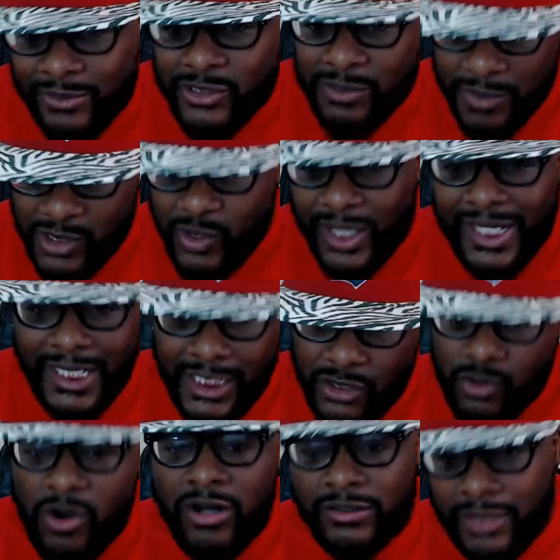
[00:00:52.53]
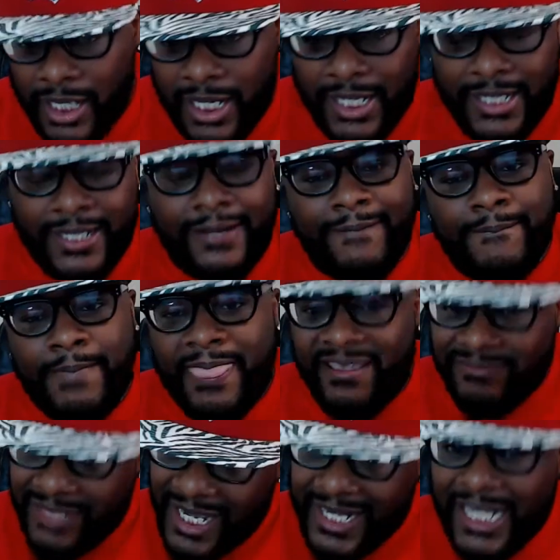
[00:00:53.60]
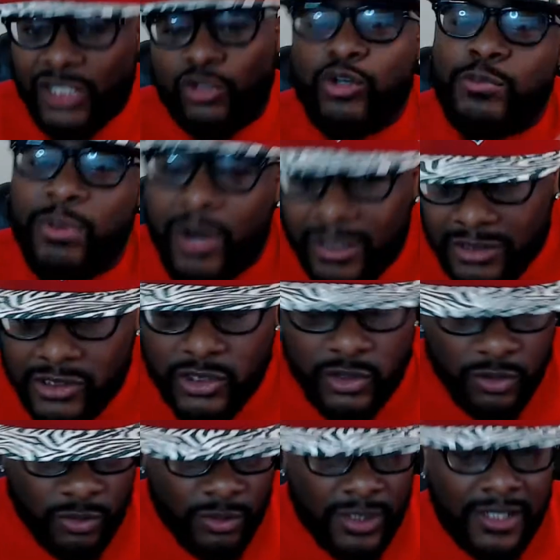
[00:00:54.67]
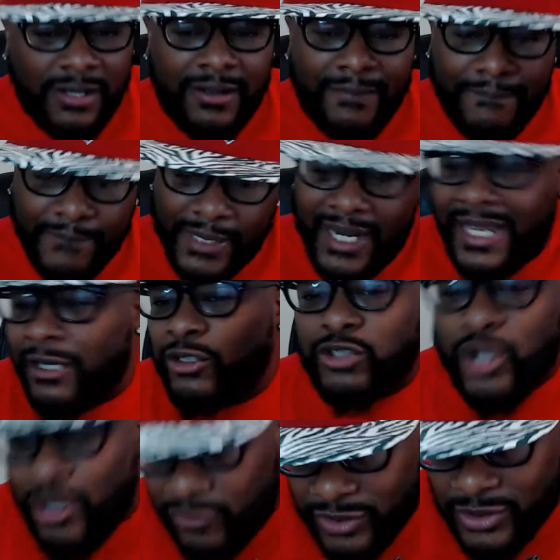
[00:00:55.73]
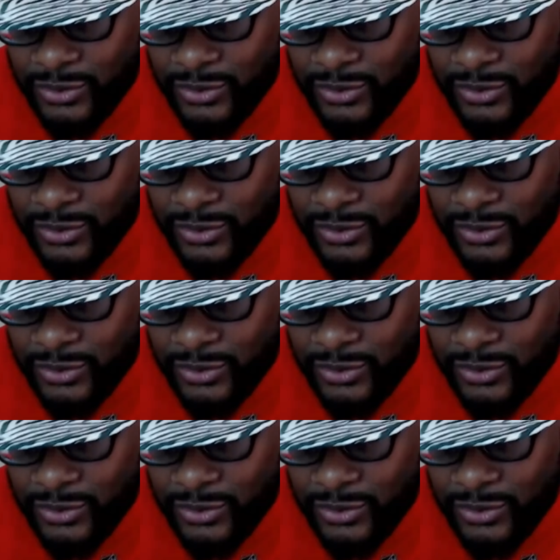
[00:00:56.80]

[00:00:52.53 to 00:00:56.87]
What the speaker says: I'm gonna try to get to all 9. If not, I'll do a part 2. But I ain't gonna talk for too